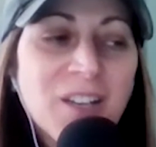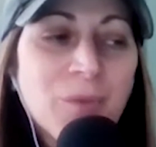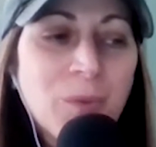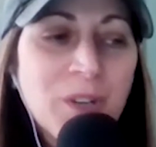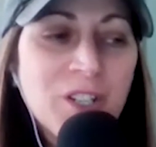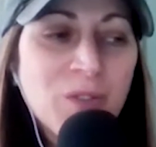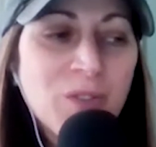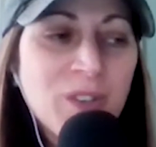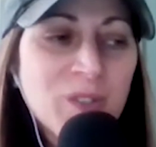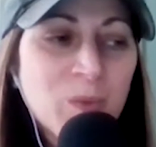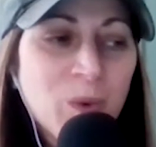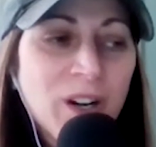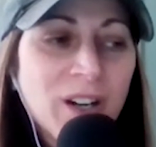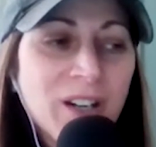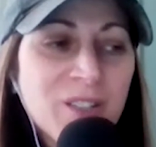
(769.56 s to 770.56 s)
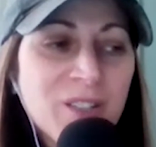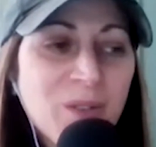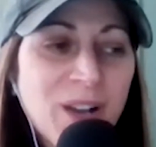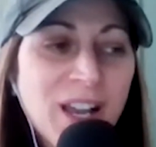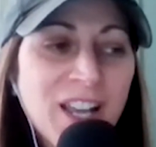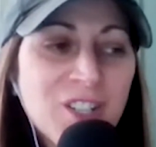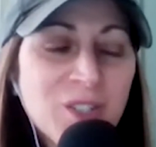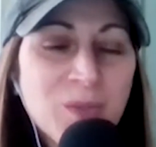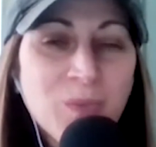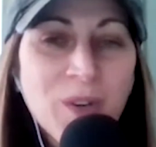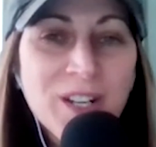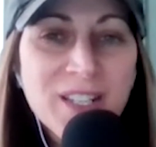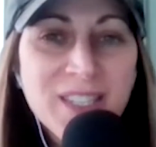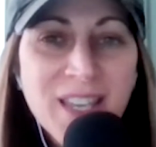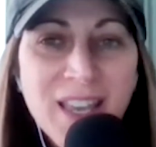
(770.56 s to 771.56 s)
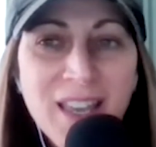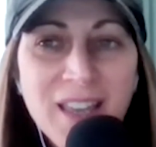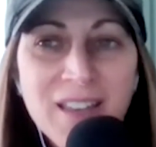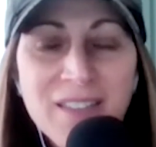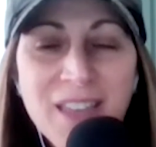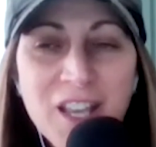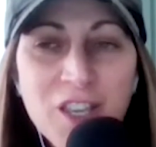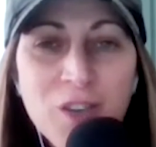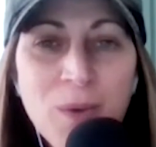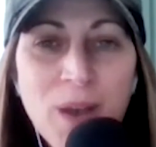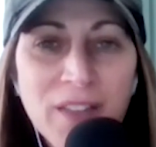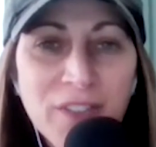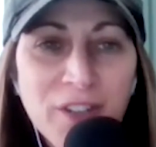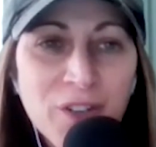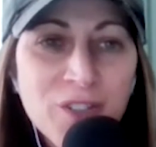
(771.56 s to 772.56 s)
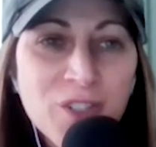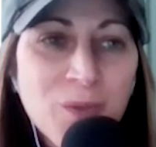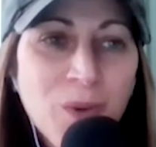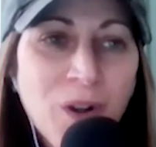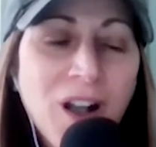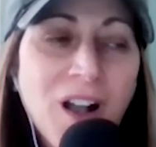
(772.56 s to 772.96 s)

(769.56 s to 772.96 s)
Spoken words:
when we do this work. So I just want to say thank you out there to